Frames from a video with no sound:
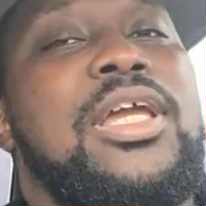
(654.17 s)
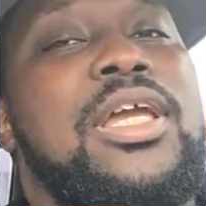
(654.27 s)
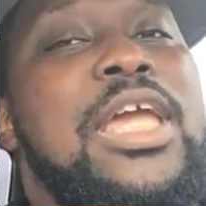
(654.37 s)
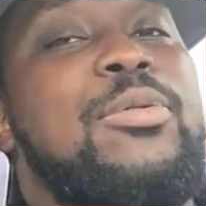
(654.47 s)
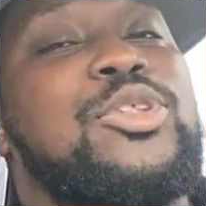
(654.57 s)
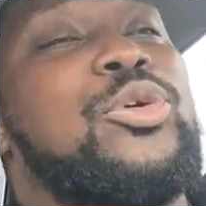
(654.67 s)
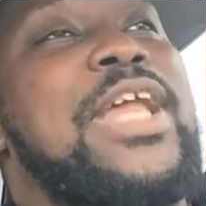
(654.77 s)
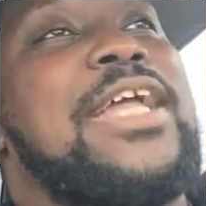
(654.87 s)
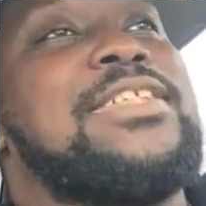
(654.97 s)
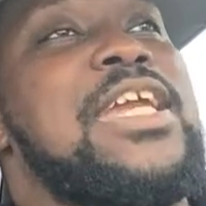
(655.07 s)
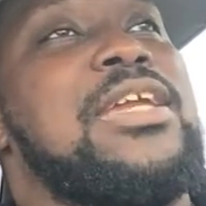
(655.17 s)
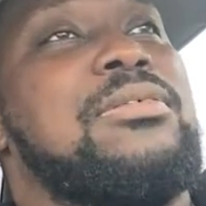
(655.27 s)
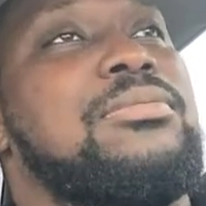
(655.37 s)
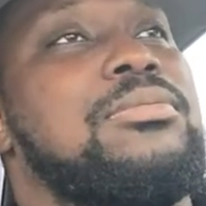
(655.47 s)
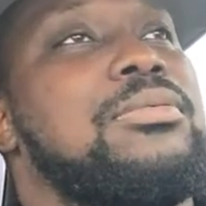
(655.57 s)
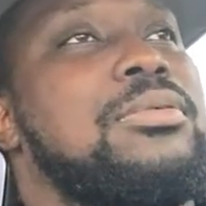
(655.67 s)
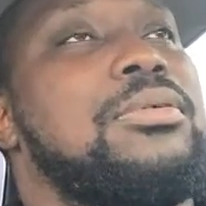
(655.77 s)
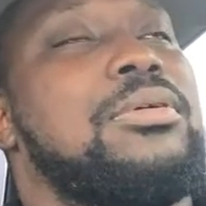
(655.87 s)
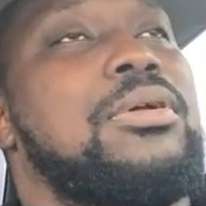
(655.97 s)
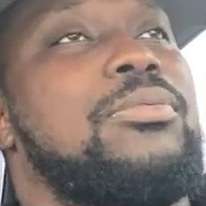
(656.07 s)
he was on that team,
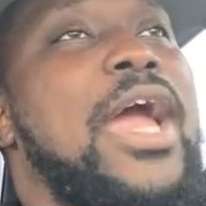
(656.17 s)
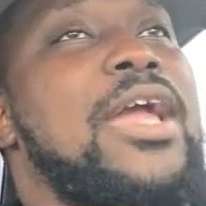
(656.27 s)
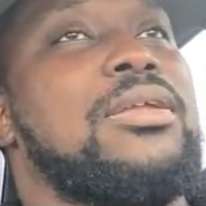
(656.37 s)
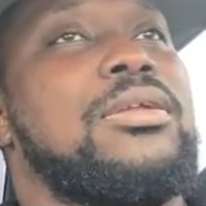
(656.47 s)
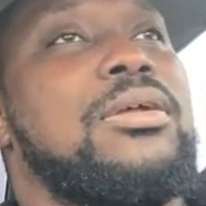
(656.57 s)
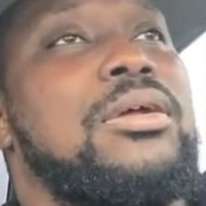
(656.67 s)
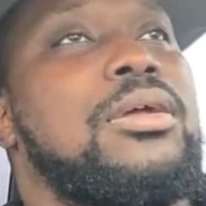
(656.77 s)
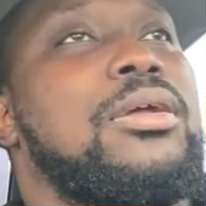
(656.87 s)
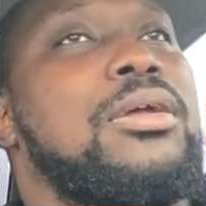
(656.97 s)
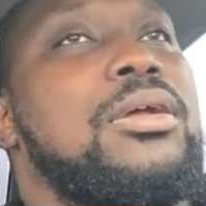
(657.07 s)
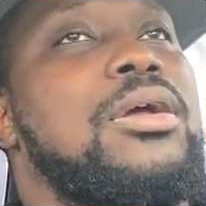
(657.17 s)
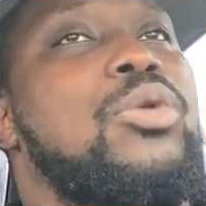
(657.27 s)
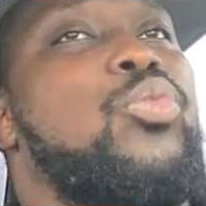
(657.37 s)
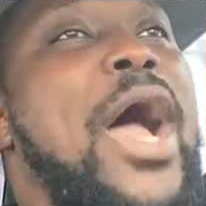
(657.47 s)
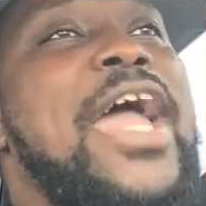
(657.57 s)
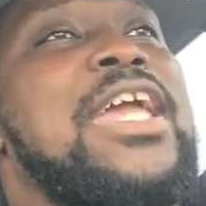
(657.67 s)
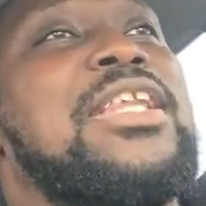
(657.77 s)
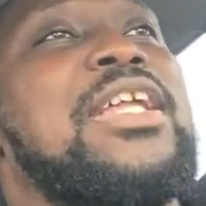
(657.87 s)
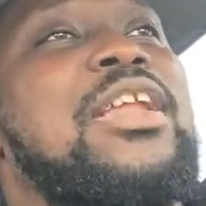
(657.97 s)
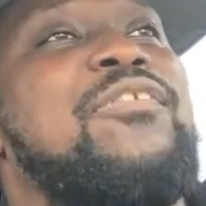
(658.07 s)
right? Why he
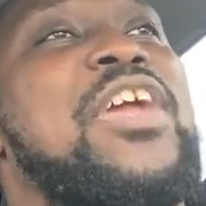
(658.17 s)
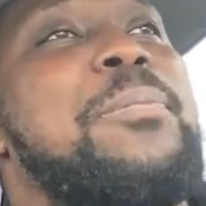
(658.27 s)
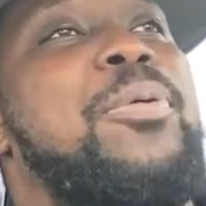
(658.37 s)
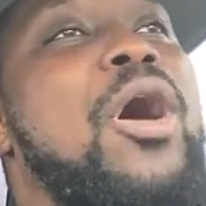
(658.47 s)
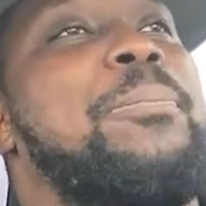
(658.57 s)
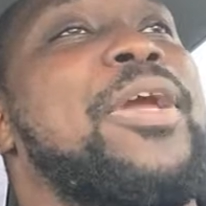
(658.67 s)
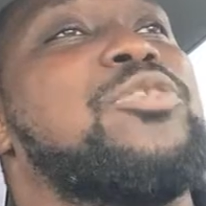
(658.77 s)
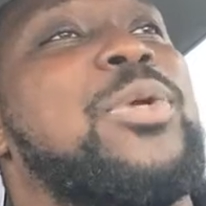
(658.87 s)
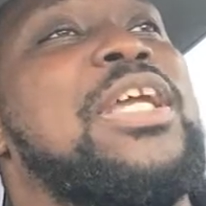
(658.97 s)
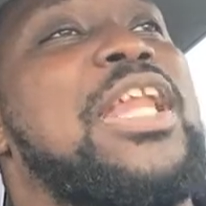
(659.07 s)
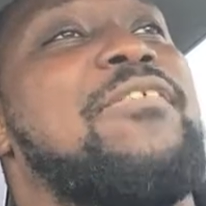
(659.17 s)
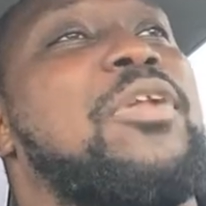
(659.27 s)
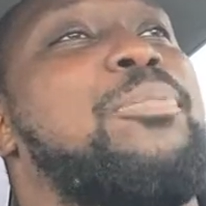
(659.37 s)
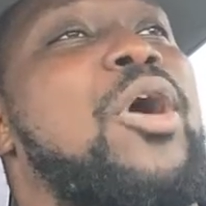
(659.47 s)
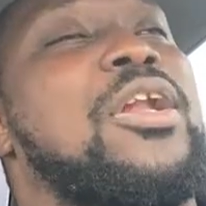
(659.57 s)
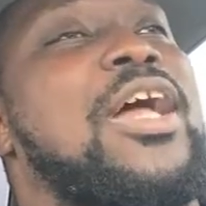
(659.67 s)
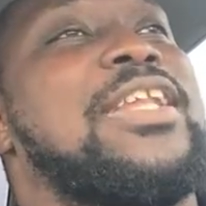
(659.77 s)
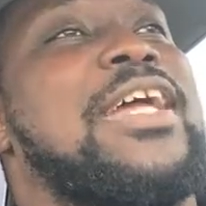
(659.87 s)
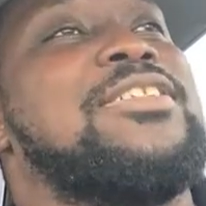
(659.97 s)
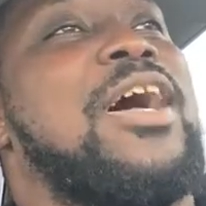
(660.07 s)
didn't defend Paul Pierce when he left LeBron out
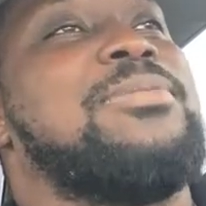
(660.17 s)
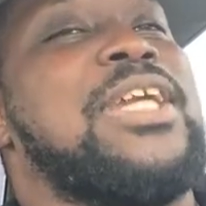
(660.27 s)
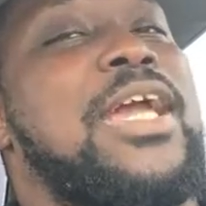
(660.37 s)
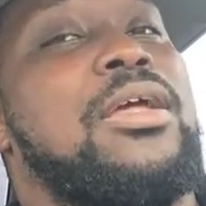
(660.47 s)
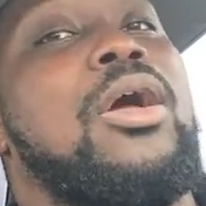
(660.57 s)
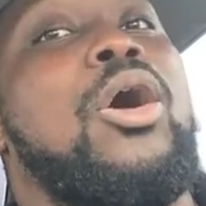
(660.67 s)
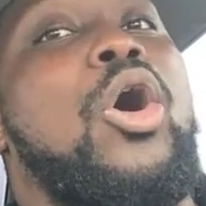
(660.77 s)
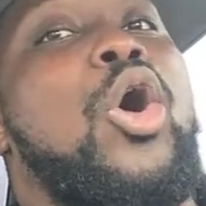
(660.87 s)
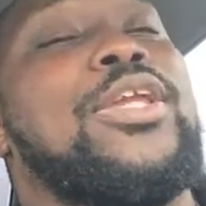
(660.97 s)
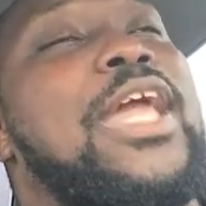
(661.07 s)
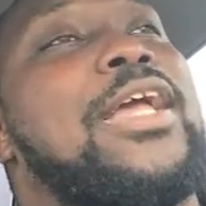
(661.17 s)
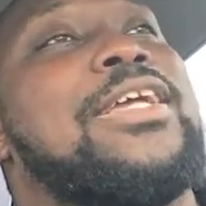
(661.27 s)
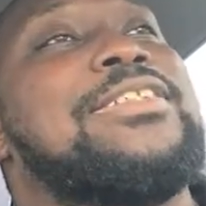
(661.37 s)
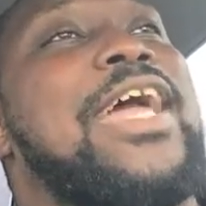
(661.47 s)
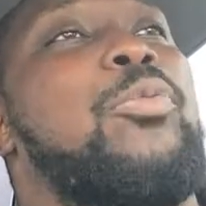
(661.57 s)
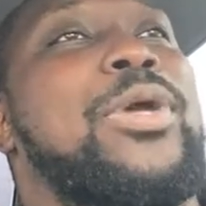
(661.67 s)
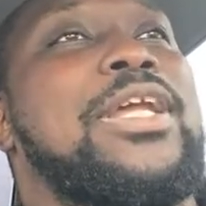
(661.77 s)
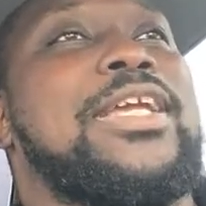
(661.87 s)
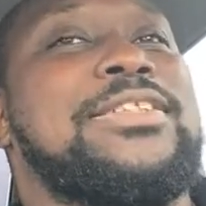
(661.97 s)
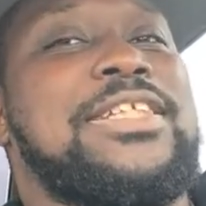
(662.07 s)
that top 10? Oh yeah, because that went
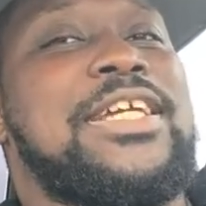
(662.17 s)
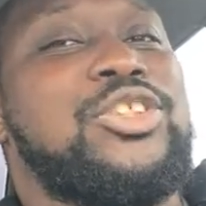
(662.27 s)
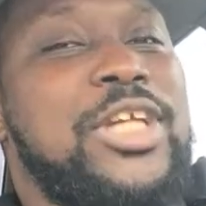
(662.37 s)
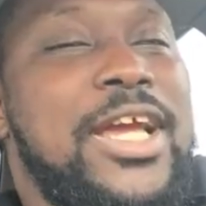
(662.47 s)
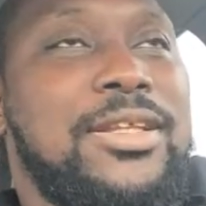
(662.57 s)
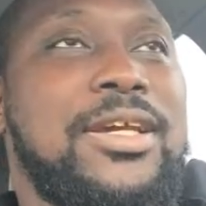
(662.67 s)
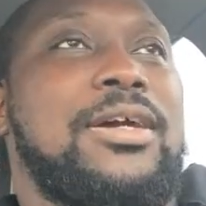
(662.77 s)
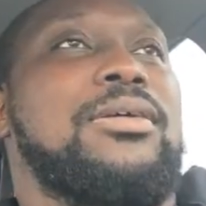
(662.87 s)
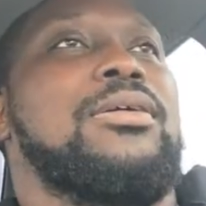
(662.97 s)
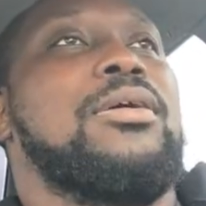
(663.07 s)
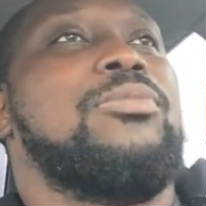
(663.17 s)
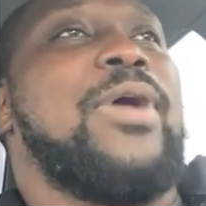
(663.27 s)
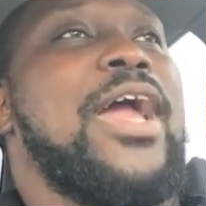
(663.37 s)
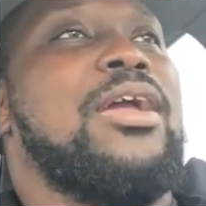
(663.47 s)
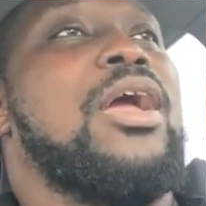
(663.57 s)
against the agenda, right?